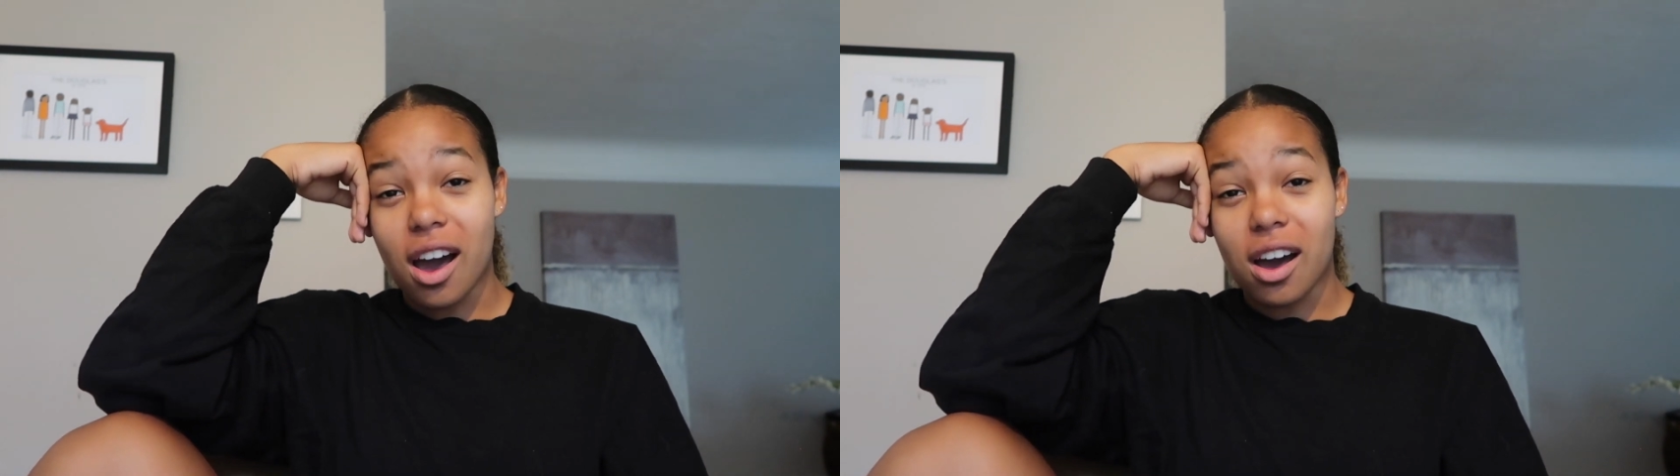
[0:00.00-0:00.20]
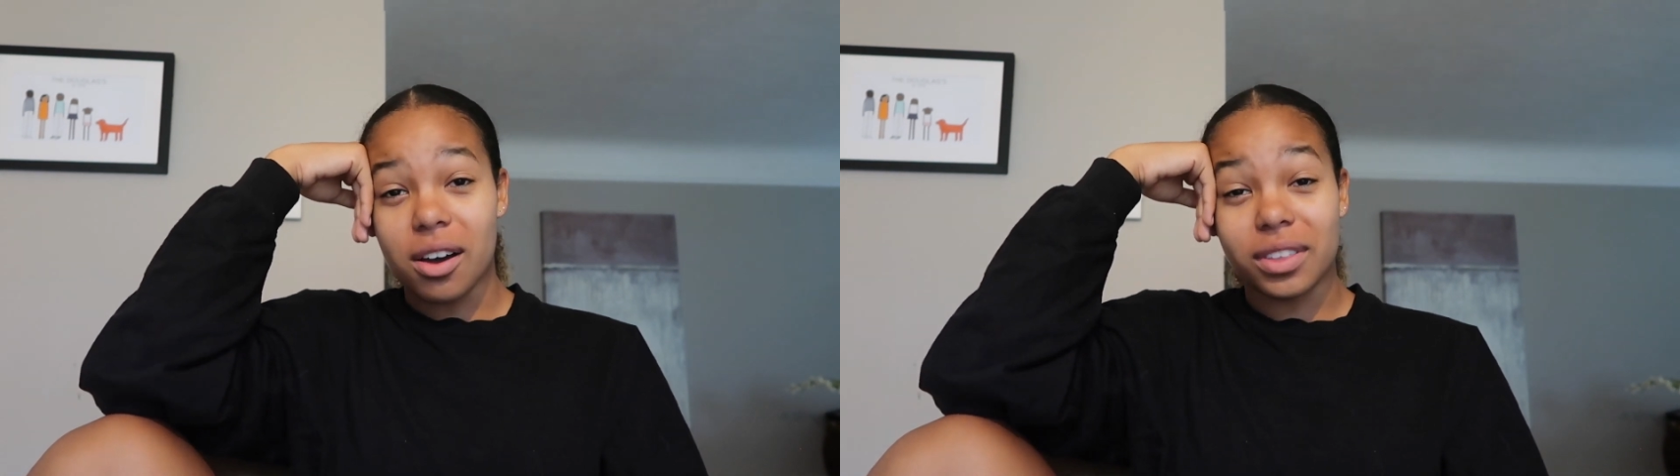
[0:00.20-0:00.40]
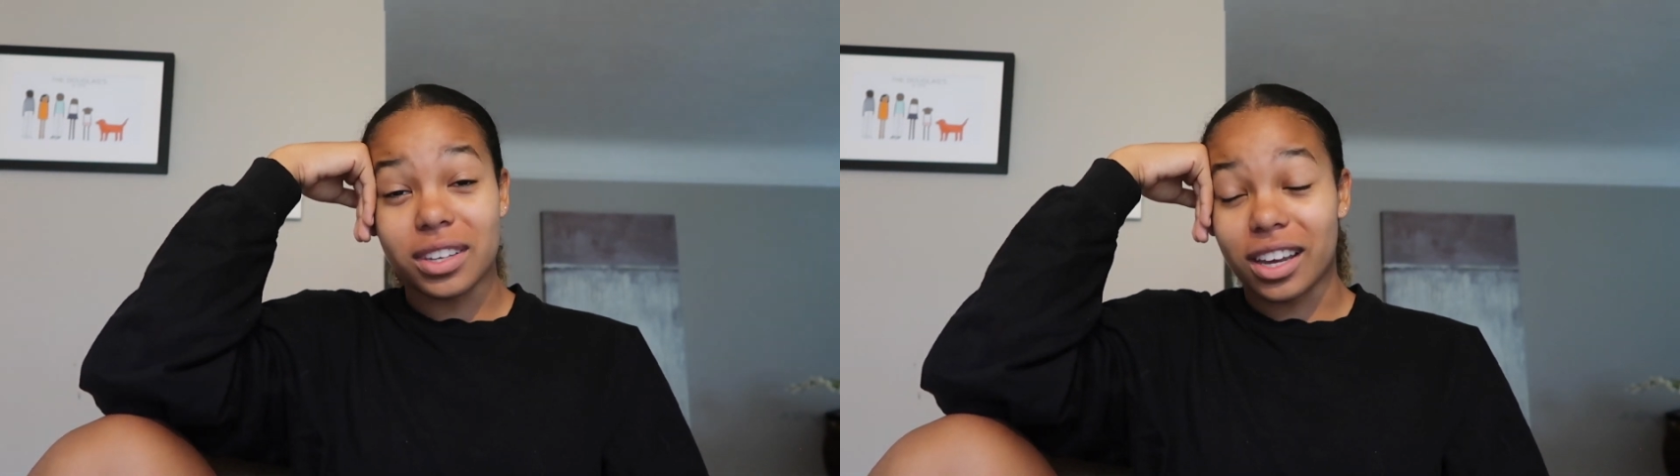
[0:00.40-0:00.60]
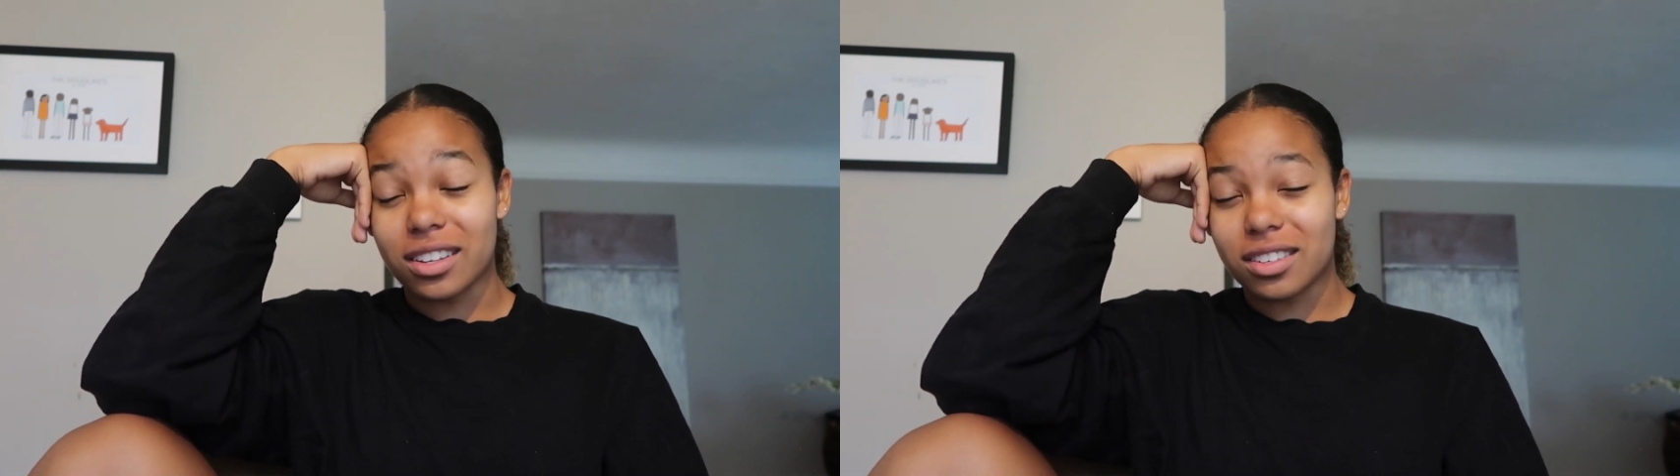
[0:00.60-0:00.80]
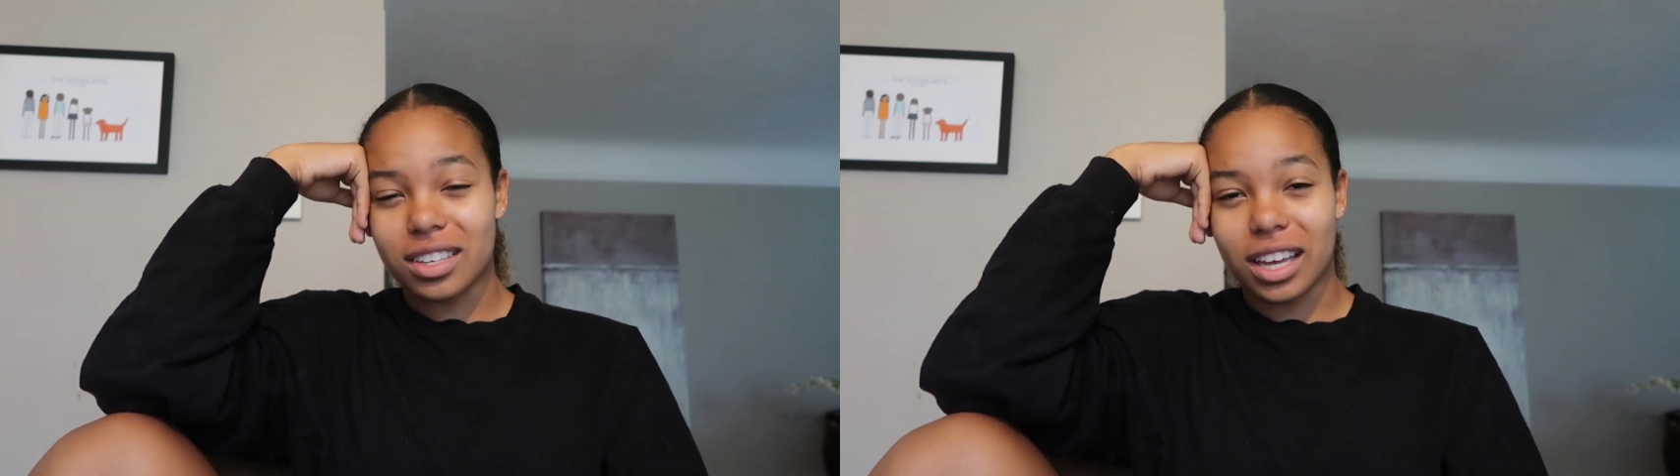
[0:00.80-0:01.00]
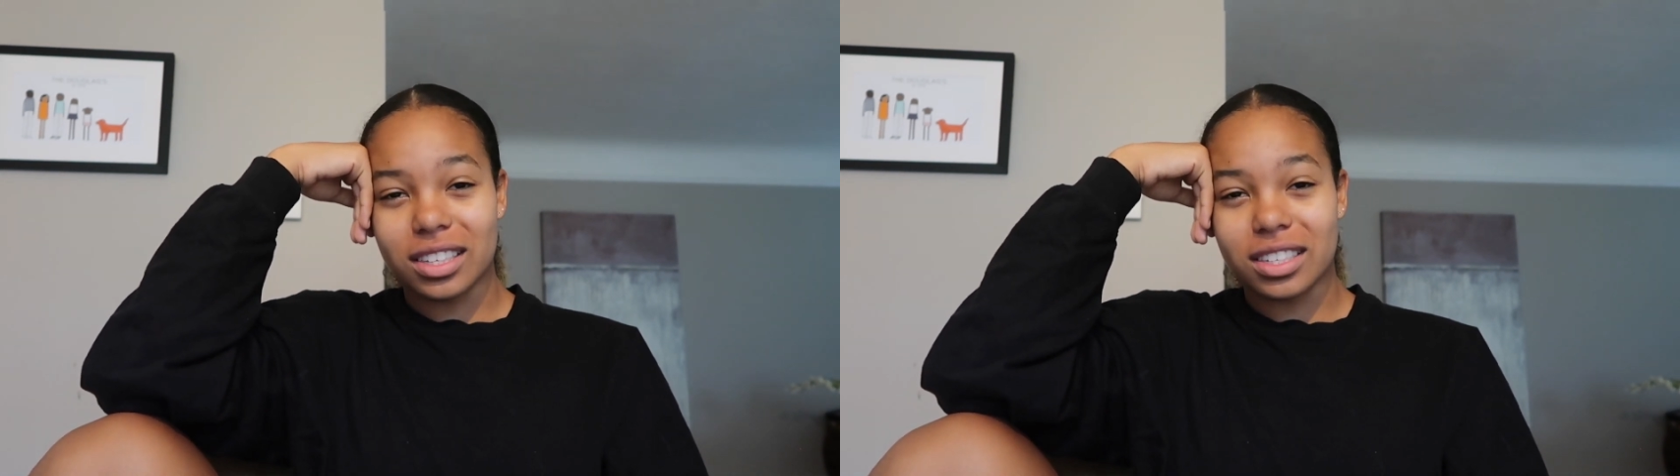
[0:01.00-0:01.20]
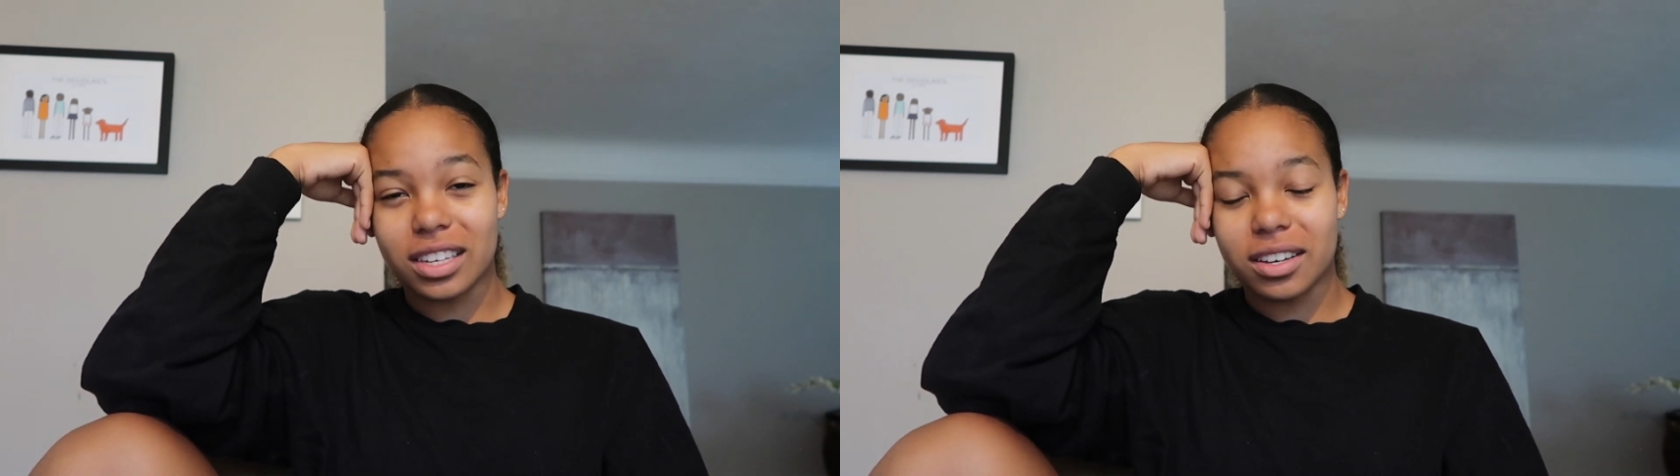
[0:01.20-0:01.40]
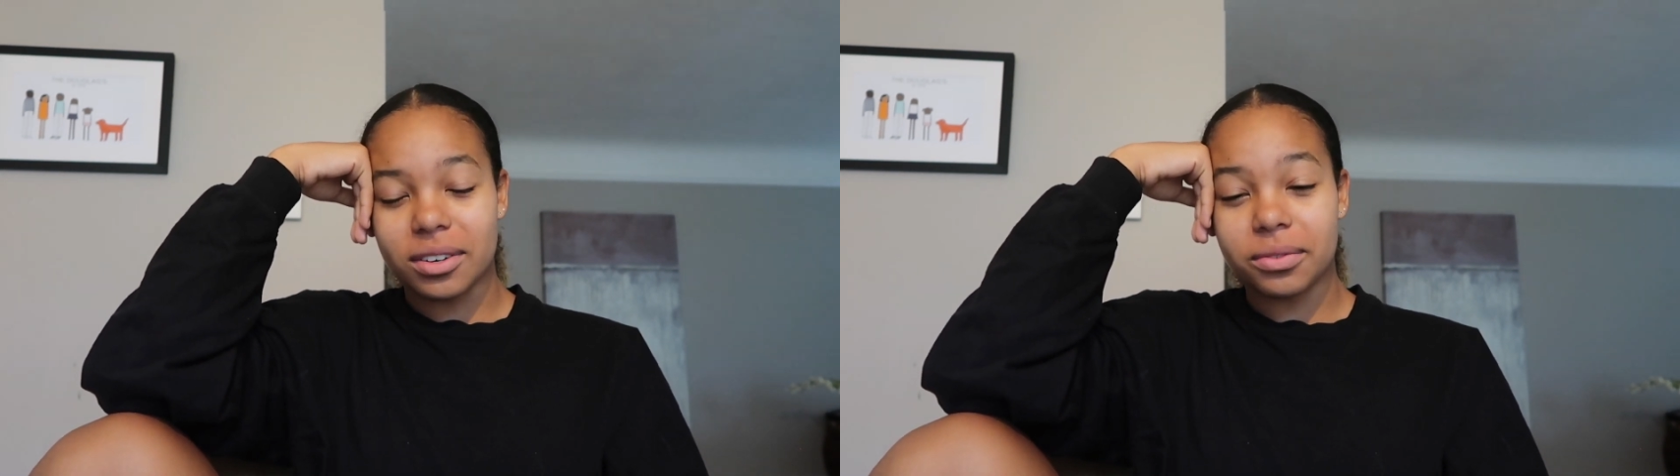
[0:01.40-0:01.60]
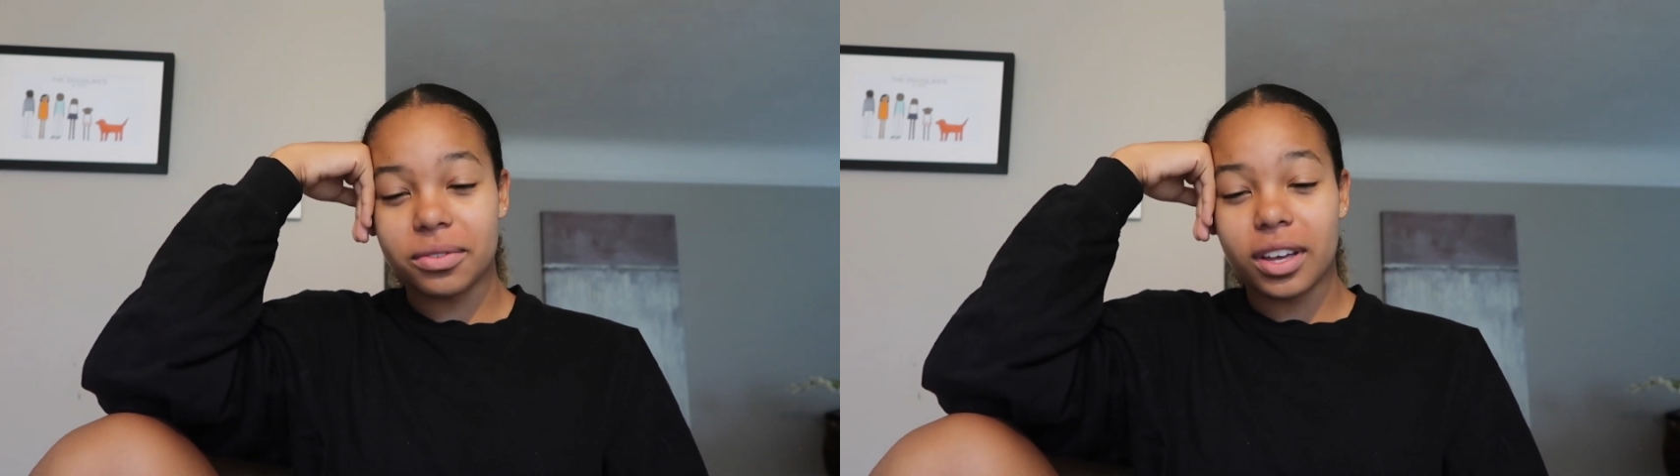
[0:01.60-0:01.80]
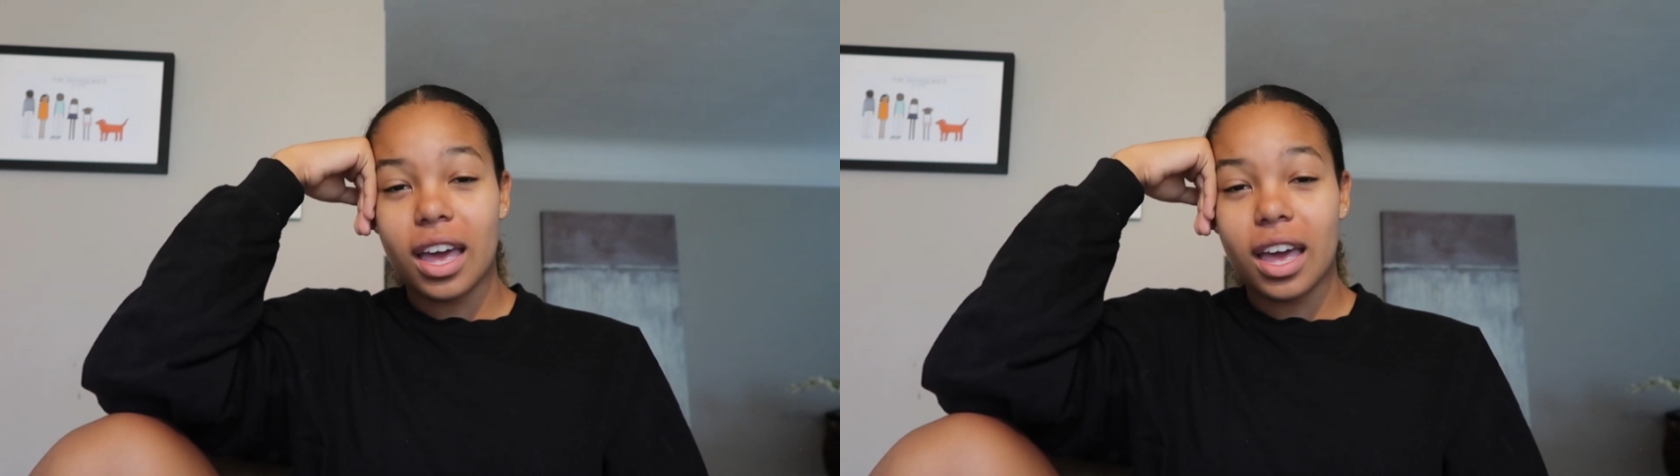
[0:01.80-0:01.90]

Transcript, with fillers: of the dance intensive.